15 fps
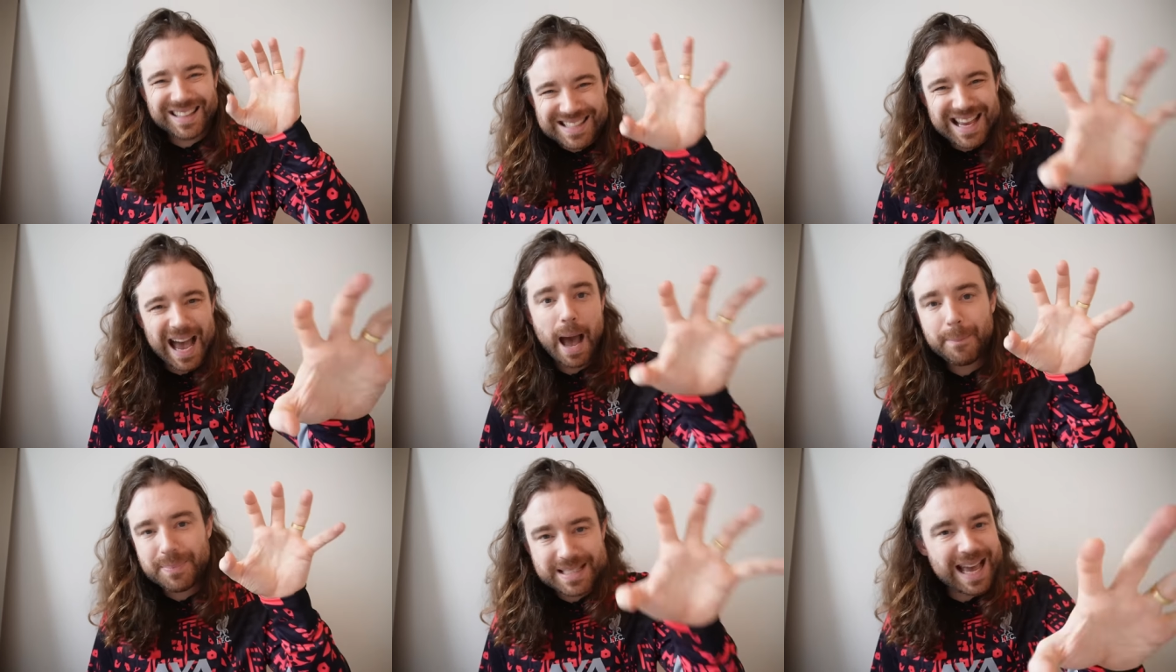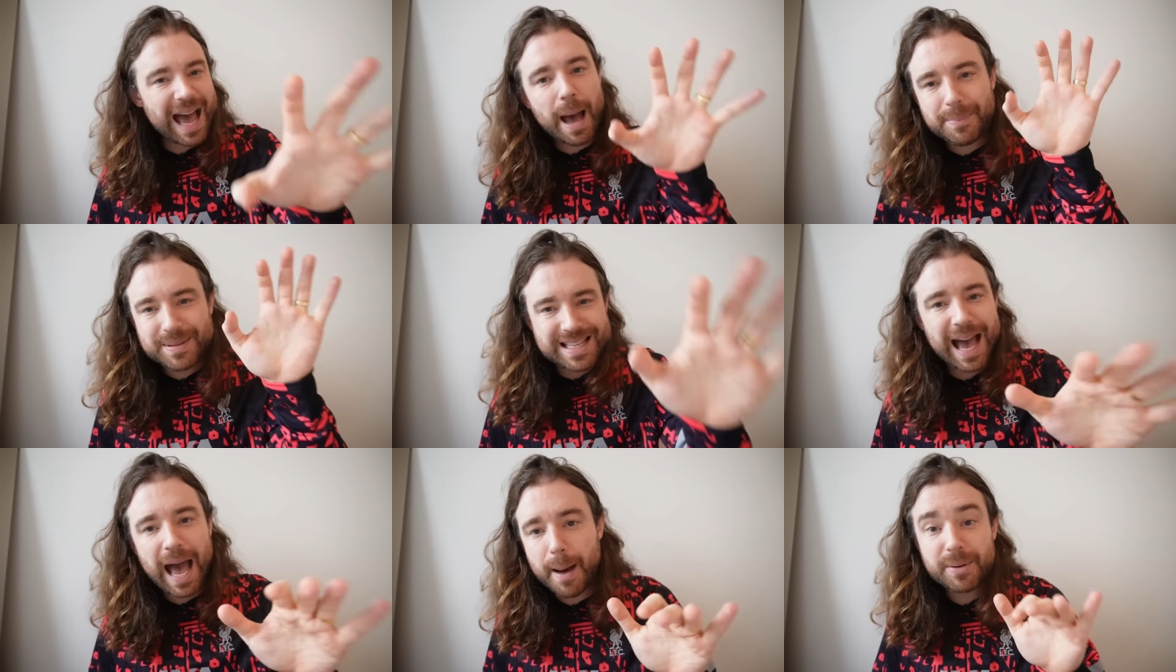tap, tap,
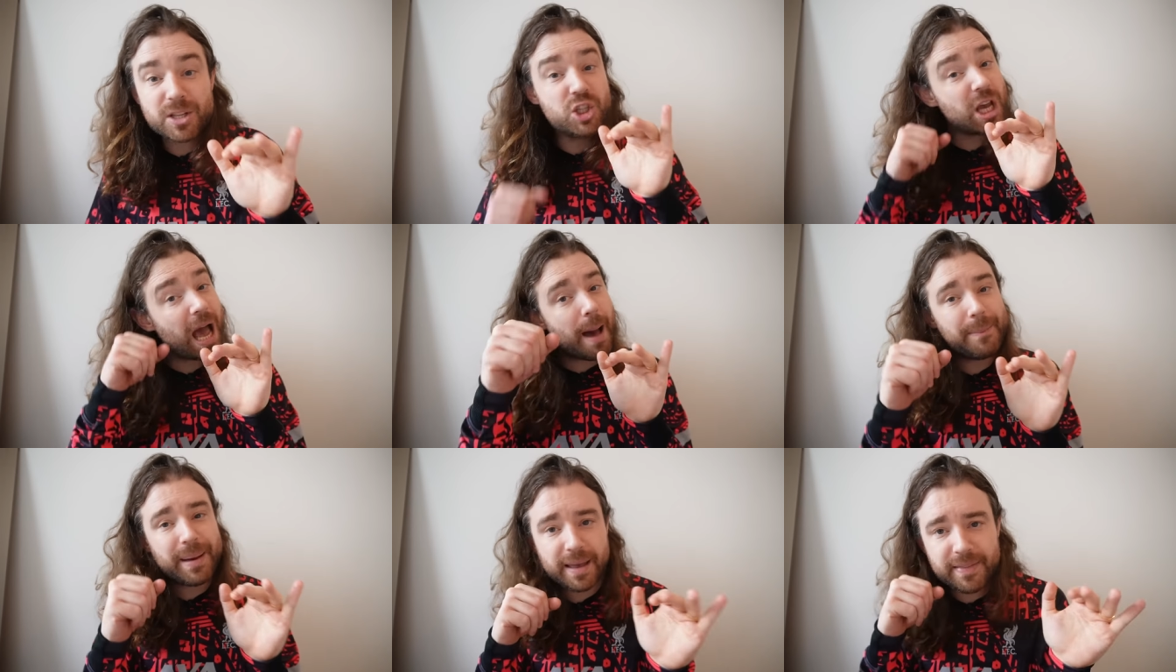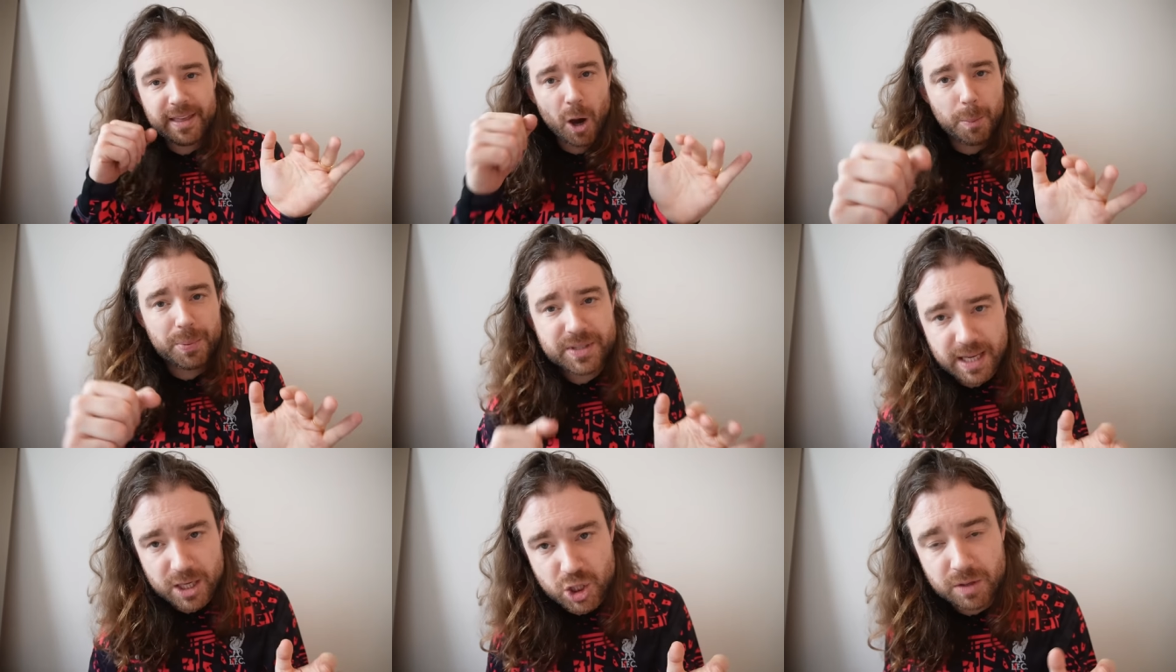tap, jabbing the
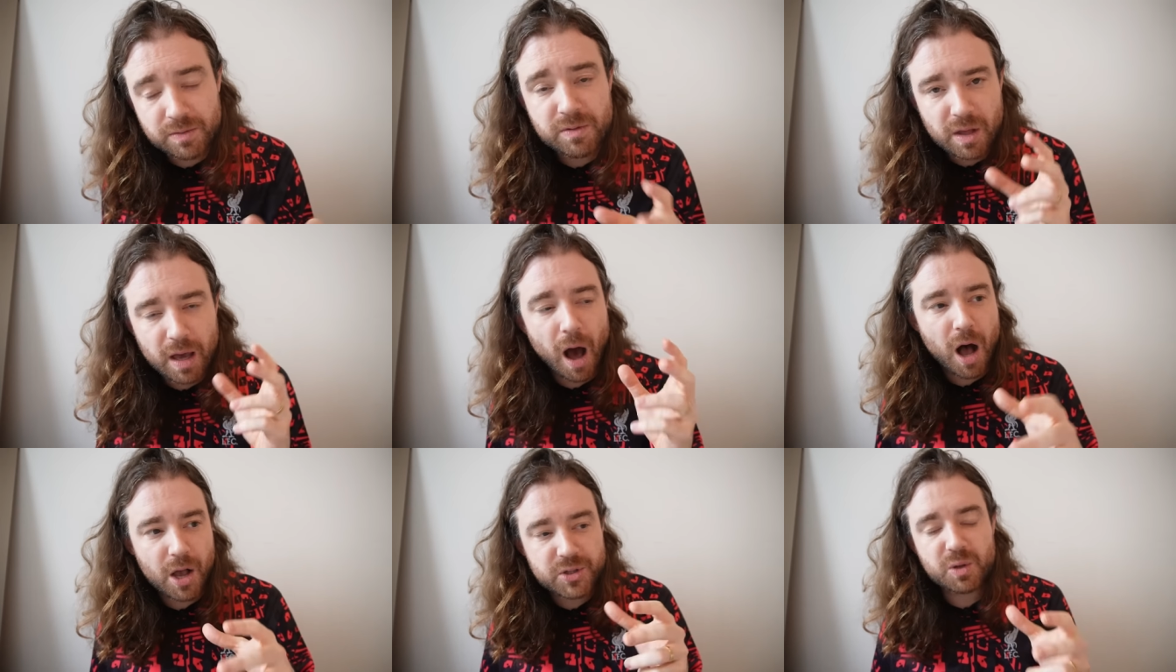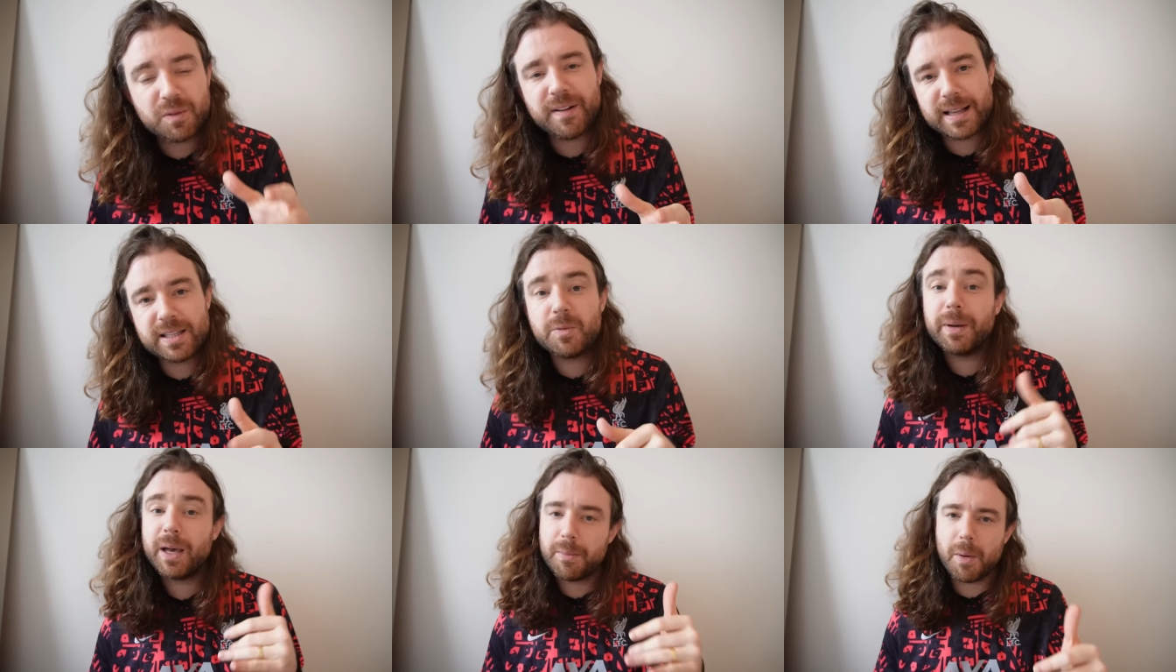opposition that Arsenal fans
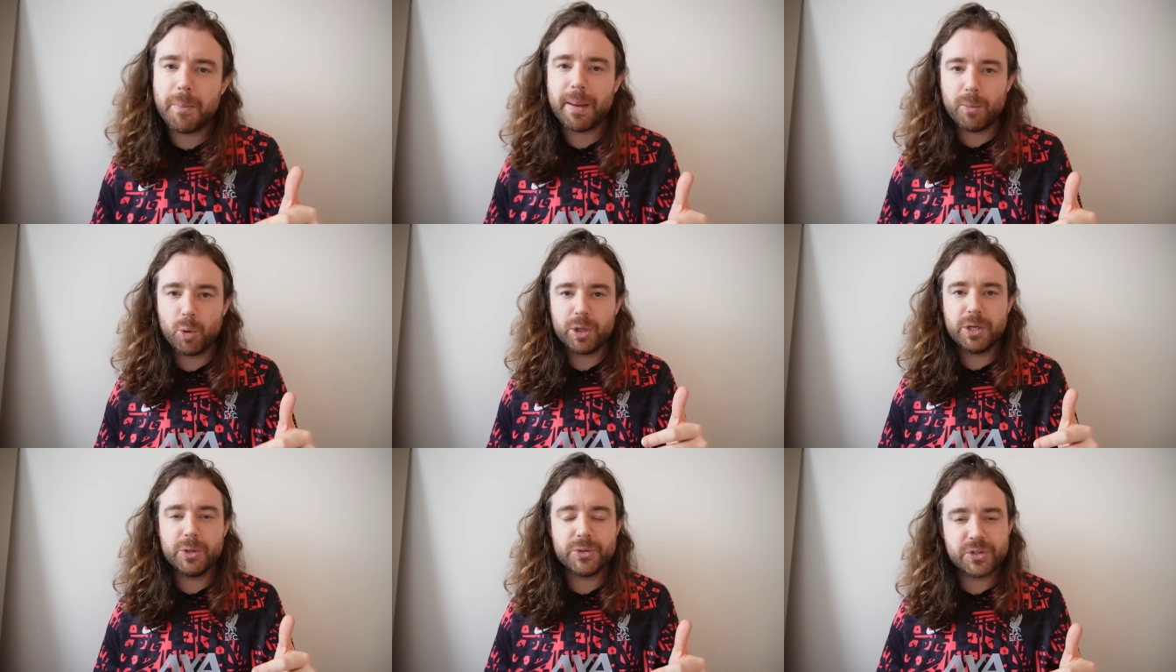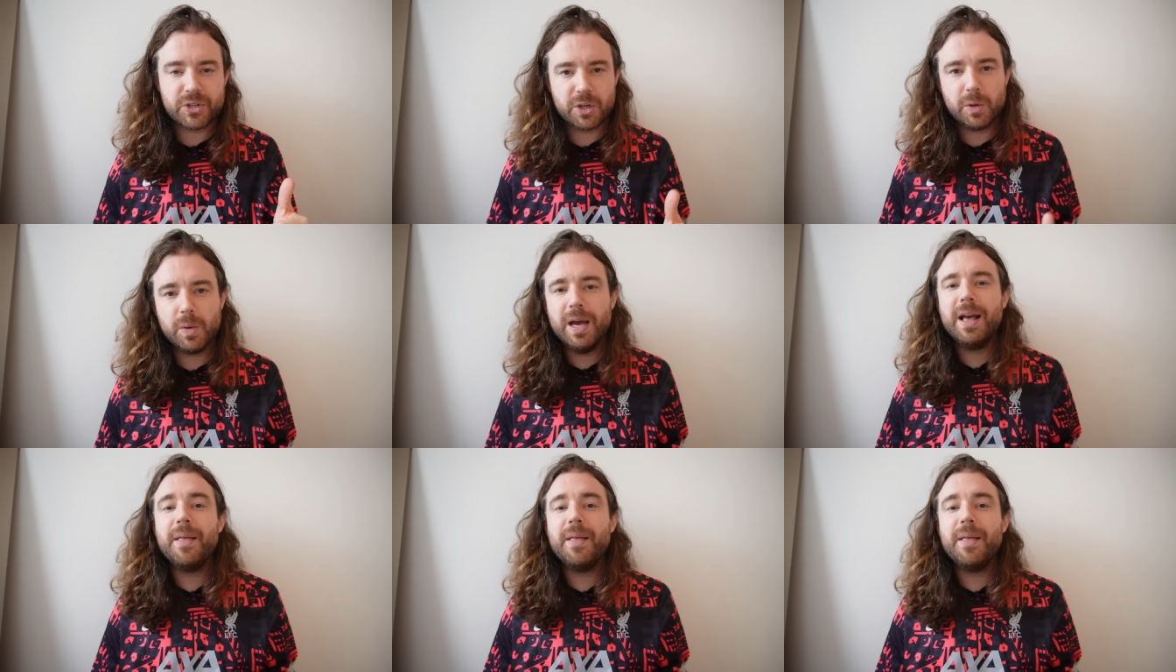have become a bit more used to.